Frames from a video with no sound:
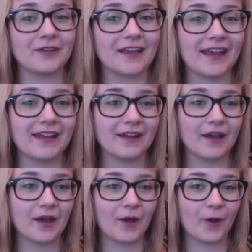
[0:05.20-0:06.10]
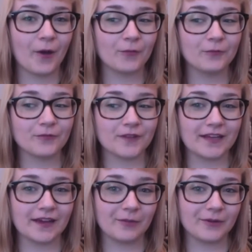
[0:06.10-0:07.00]
it. Hopefully
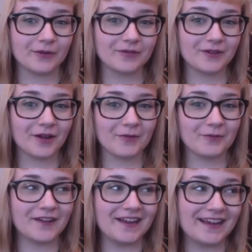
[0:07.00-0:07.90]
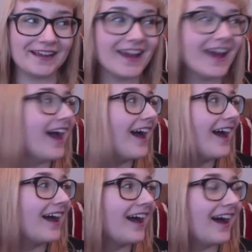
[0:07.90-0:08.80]
I will. Hopefully
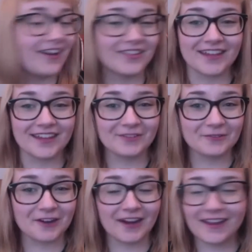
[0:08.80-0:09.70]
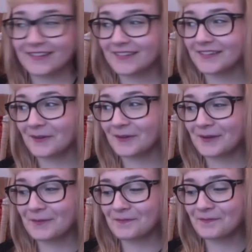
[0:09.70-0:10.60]
I think it's alright.
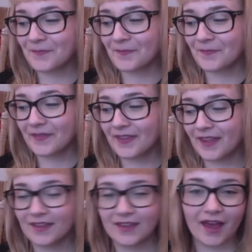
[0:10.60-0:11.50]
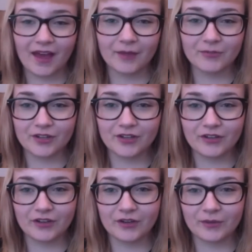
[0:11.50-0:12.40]
So yeah, I'm just going to
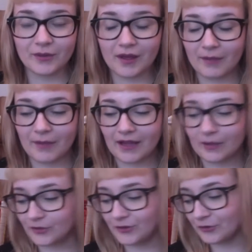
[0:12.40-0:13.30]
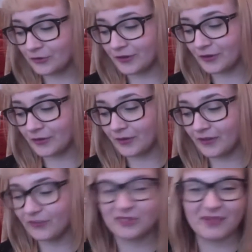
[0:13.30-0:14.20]
do a makeup tutorial of
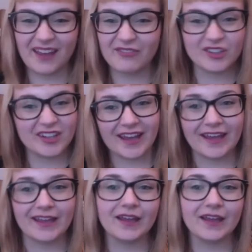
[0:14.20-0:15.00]
just my everyday